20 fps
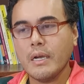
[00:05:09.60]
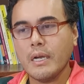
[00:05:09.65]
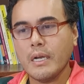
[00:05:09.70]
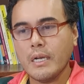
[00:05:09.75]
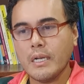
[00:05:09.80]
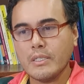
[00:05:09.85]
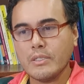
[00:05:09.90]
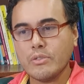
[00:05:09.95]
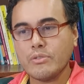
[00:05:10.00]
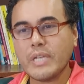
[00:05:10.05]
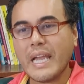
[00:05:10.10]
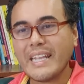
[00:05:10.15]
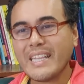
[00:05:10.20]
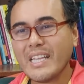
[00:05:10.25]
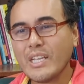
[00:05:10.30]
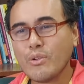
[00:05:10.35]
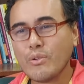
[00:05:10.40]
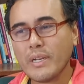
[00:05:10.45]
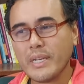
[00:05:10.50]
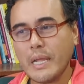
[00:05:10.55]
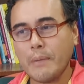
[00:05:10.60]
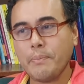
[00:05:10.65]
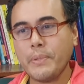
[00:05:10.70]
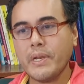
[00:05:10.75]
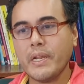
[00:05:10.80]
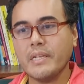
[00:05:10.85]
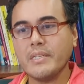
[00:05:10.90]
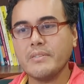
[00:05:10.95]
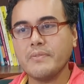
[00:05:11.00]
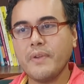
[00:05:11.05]
society during that
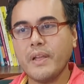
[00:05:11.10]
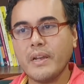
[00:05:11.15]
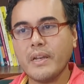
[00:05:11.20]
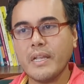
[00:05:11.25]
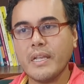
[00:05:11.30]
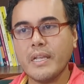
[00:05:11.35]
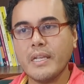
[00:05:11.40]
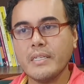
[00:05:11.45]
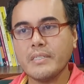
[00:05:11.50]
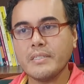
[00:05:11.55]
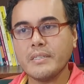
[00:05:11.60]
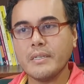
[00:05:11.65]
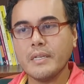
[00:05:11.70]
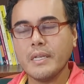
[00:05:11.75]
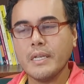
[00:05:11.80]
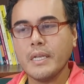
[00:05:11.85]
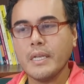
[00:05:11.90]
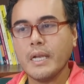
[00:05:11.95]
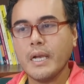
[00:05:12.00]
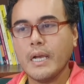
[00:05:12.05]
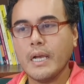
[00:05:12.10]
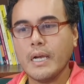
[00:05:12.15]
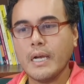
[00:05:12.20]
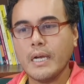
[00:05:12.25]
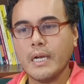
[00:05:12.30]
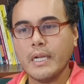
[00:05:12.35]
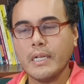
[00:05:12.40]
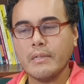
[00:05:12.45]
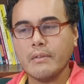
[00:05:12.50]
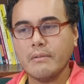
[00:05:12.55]
period is very
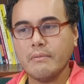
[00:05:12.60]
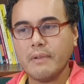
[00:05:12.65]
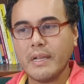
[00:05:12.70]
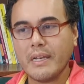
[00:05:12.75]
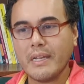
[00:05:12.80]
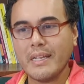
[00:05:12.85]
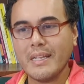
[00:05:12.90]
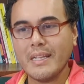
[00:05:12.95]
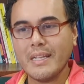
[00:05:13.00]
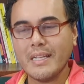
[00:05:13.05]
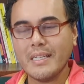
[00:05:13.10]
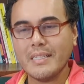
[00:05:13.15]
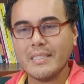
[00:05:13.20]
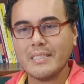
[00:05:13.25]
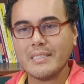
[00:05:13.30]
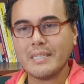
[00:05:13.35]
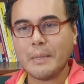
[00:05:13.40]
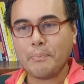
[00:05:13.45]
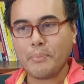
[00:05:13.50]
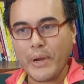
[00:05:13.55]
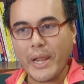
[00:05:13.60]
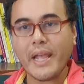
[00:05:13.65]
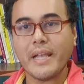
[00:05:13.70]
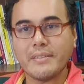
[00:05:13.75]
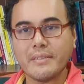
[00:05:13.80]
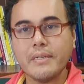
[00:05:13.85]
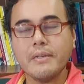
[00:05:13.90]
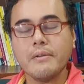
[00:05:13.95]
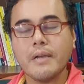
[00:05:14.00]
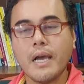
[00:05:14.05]
very
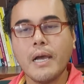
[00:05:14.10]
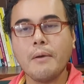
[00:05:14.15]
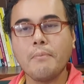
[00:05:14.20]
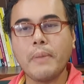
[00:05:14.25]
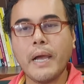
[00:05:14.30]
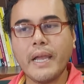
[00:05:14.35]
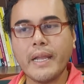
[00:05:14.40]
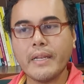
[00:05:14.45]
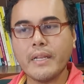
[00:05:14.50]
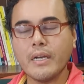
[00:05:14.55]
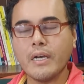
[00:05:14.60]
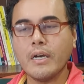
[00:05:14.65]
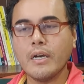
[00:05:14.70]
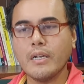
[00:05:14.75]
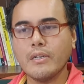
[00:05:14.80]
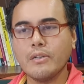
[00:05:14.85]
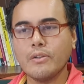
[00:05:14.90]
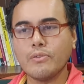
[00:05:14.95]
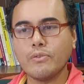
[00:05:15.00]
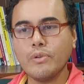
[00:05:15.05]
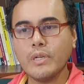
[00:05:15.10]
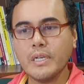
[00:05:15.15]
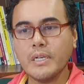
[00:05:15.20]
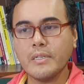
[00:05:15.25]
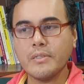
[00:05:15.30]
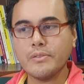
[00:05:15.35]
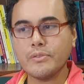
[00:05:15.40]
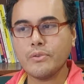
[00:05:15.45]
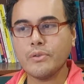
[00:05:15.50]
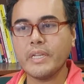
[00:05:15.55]
suppressed by the
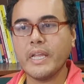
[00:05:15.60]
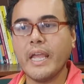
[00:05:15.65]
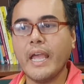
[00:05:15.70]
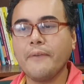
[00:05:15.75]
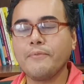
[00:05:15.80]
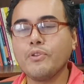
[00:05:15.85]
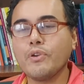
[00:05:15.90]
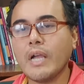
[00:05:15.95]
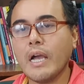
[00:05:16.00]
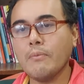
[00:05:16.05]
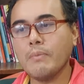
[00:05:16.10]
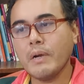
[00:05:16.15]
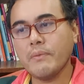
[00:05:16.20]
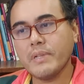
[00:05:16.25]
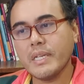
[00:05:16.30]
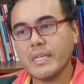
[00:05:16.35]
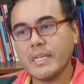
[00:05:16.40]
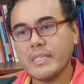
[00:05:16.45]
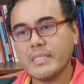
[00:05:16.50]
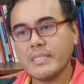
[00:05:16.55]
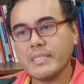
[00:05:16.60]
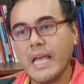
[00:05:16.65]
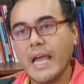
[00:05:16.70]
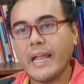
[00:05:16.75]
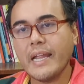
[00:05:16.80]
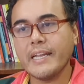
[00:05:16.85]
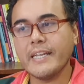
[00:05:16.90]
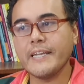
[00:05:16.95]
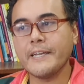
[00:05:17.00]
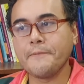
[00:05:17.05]
rulers, so they have to come up with this
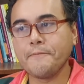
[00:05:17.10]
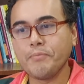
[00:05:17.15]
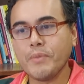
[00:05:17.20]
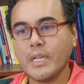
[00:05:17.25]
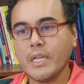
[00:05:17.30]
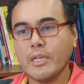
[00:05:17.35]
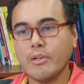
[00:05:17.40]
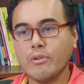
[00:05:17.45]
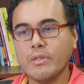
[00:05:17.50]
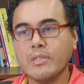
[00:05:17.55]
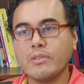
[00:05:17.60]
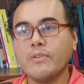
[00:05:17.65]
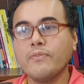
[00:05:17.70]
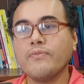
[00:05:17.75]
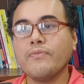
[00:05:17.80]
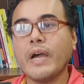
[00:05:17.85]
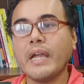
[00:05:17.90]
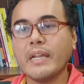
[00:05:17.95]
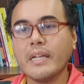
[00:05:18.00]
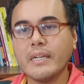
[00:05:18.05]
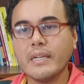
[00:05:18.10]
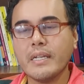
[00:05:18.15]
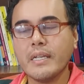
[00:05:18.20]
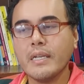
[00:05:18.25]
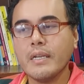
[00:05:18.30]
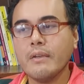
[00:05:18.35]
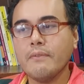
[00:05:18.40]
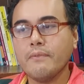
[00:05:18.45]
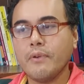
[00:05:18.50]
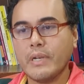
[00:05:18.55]
idea in order to fight
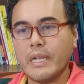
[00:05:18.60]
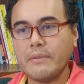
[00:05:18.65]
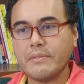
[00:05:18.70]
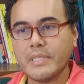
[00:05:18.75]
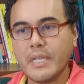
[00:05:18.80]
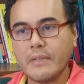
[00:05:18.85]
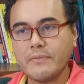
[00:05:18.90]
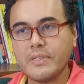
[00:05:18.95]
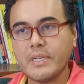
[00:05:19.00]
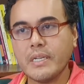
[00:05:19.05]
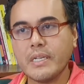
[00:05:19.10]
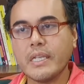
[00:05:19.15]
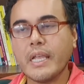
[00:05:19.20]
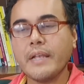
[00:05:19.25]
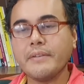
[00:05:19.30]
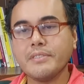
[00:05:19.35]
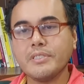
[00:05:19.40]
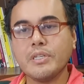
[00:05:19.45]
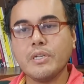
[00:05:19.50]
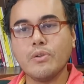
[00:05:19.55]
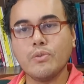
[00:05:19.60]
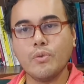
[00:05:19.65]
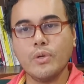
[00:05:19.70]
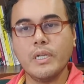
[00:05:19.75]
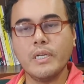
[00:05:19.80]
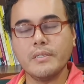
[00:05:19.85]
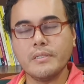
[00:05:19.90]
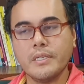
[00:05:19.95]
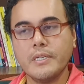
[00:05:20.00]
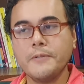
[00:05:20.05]
for themselves against the rulers.